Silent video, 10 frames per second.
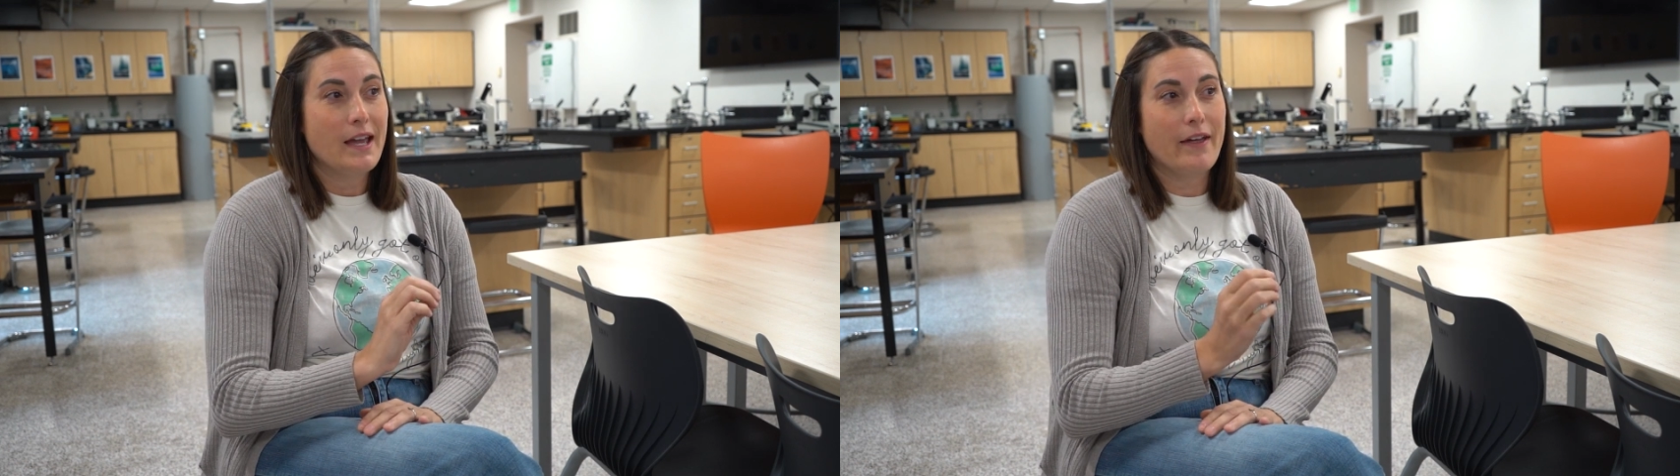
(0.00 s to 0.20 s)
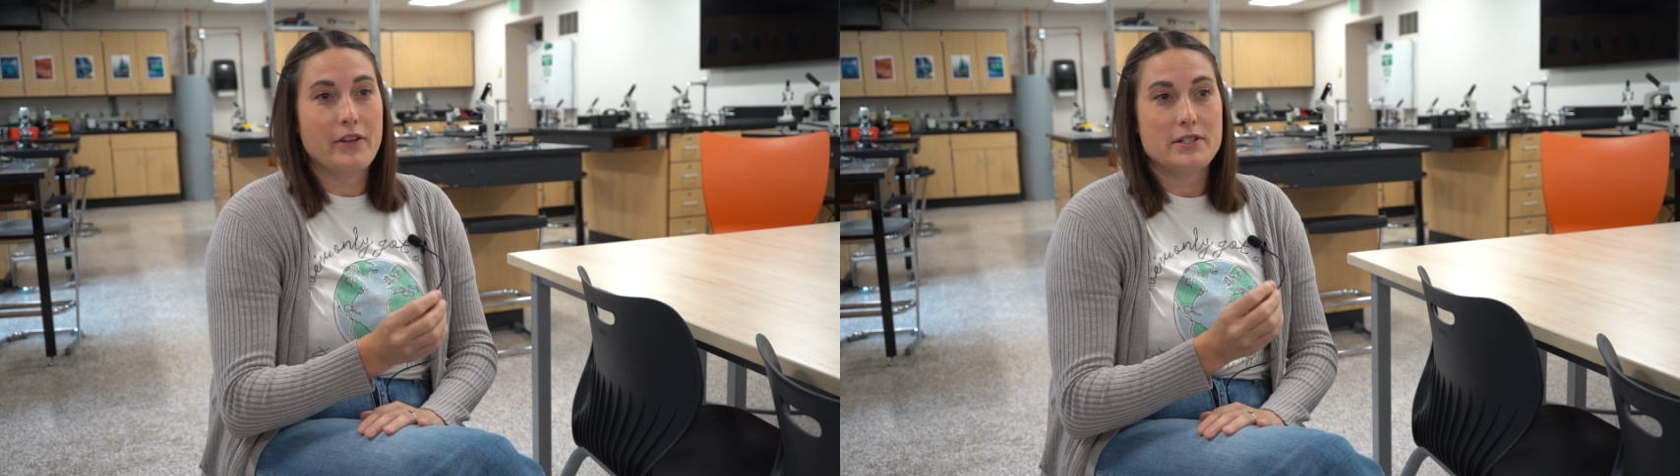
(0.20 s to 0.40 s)

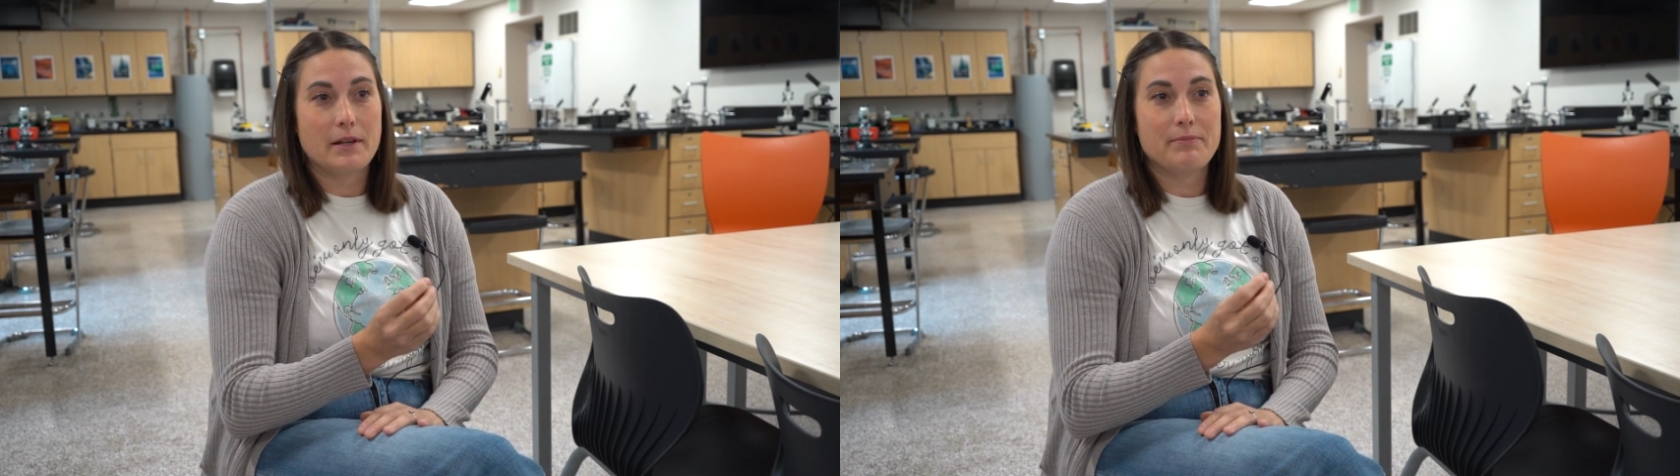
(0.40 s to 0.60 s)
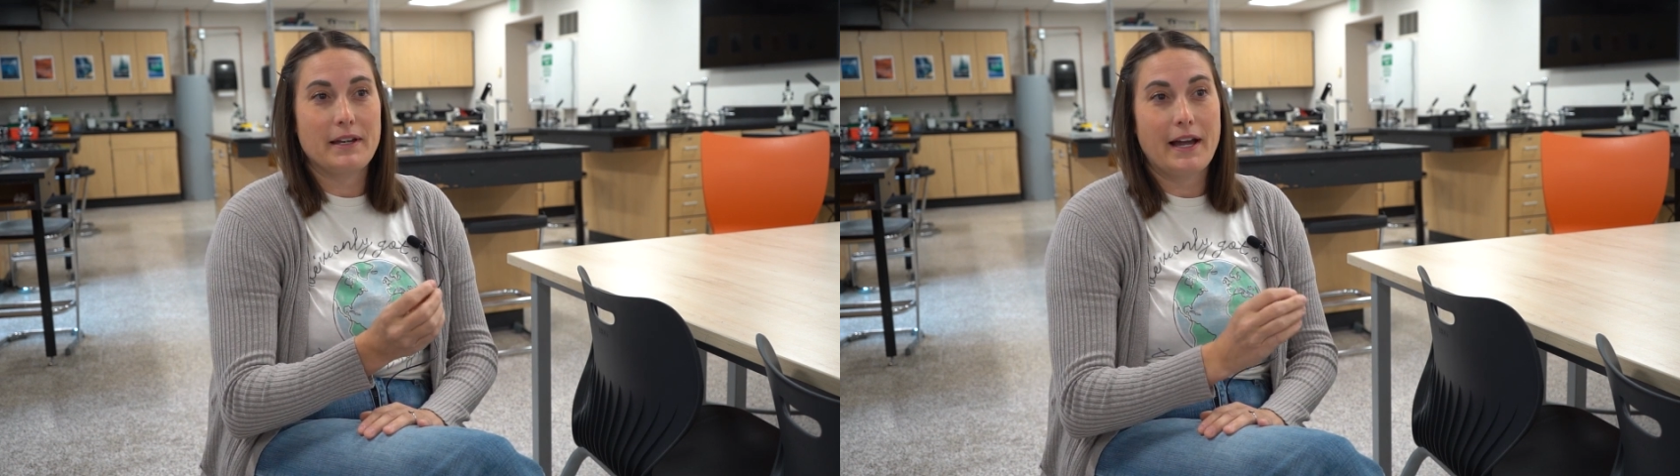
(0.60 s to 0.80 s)
And there's
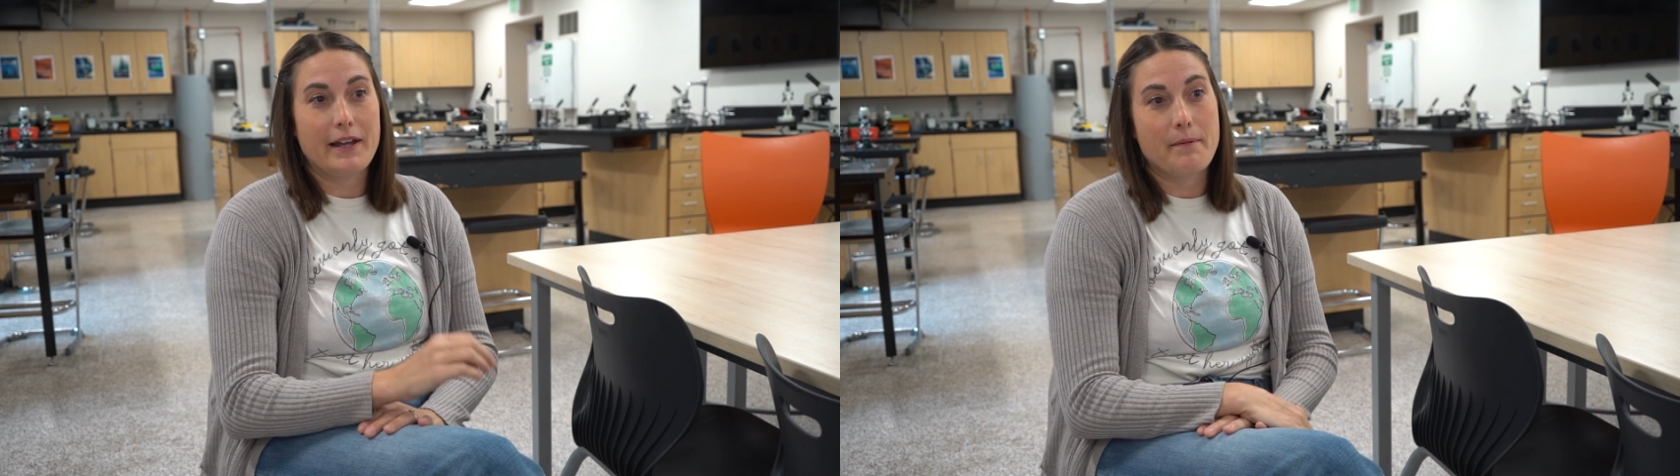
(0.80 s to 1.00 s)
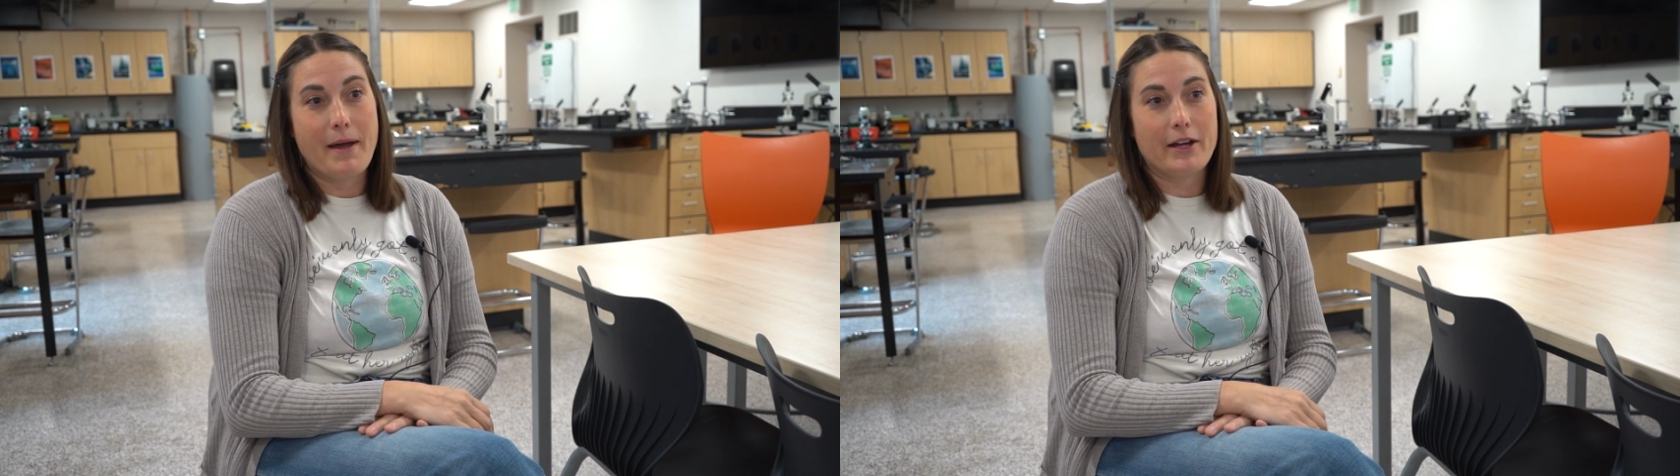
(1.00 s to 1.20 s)
something
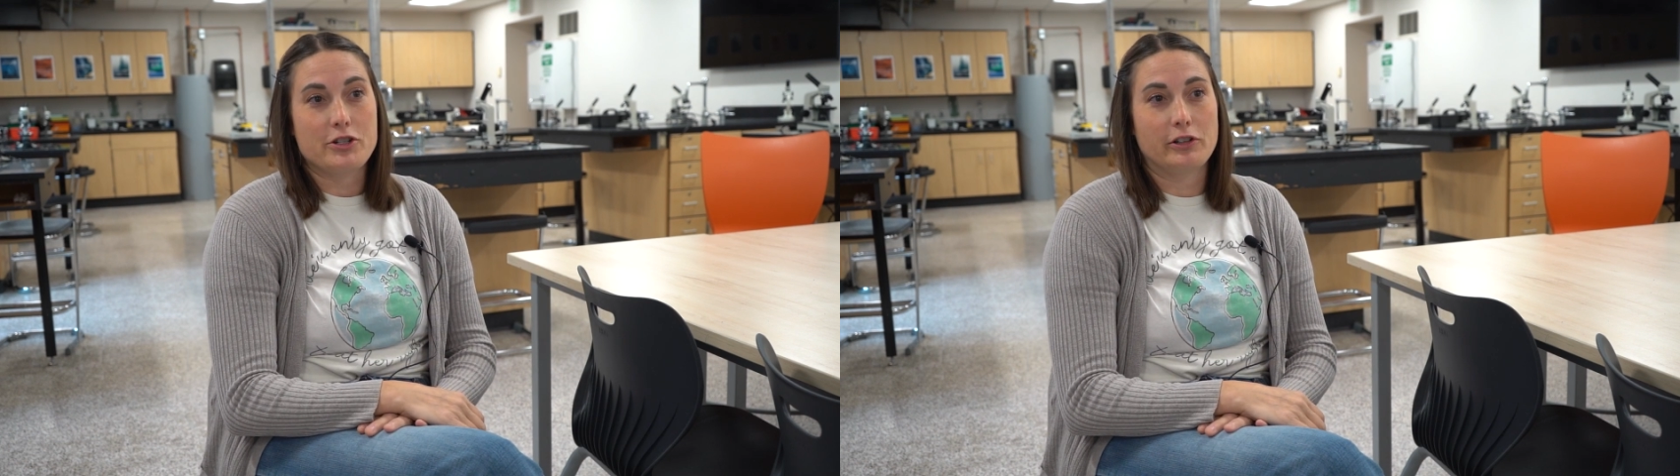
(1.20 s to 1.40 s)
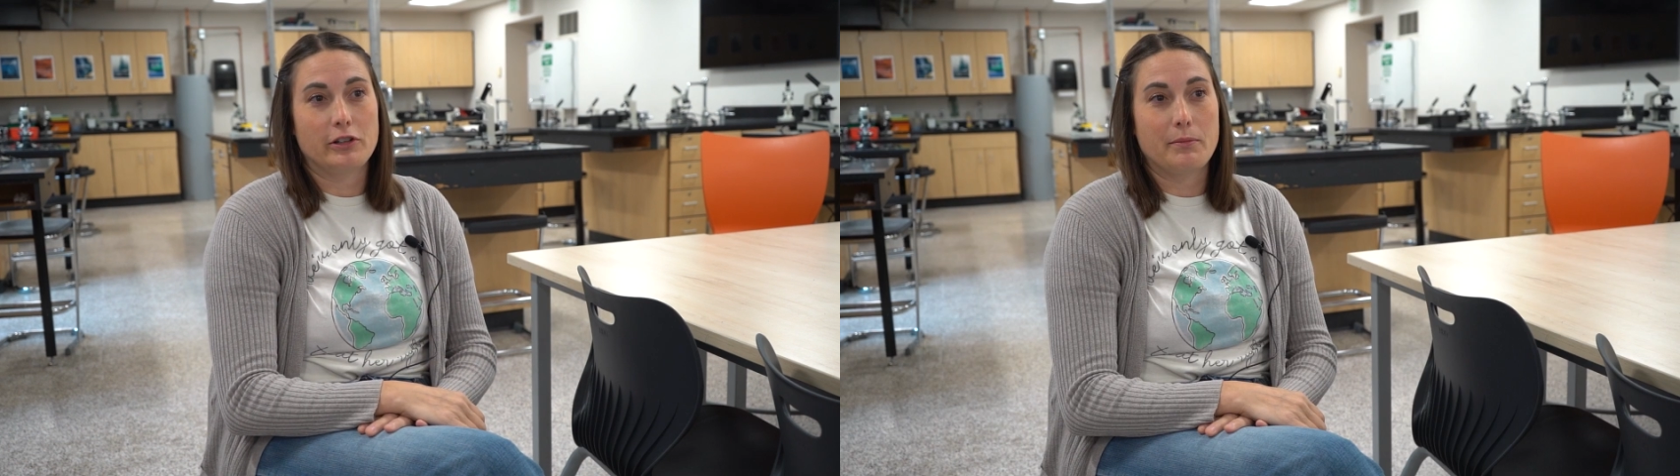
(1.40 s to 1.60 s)
kind of
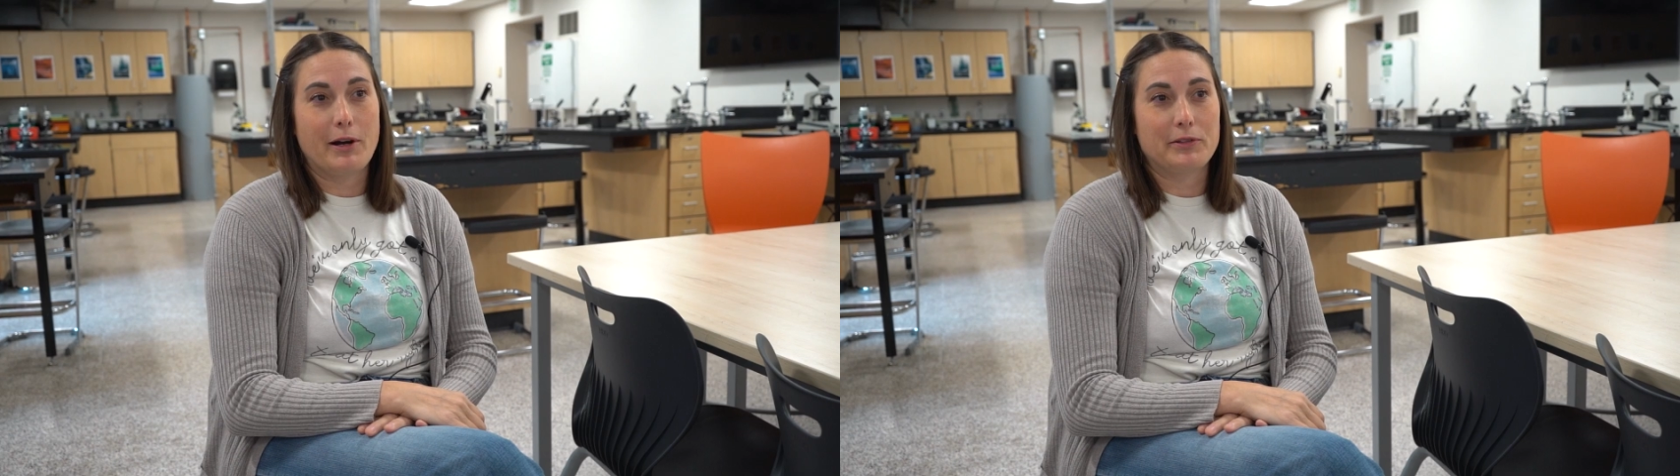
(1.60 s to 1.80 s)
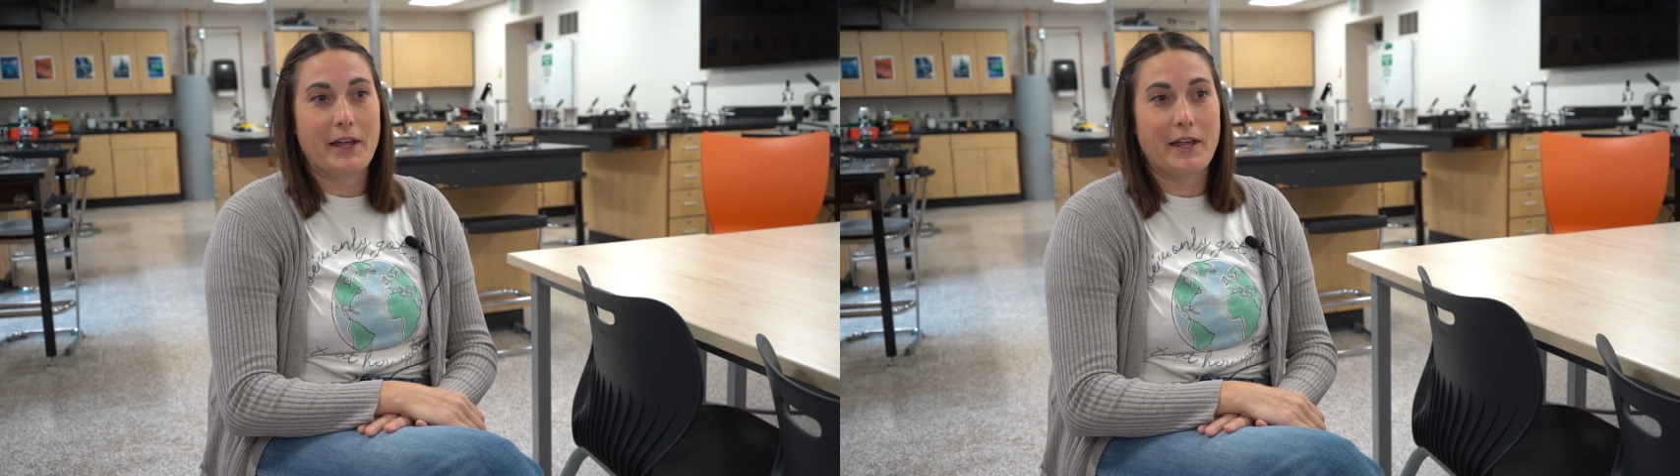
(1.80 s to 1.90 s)
magical about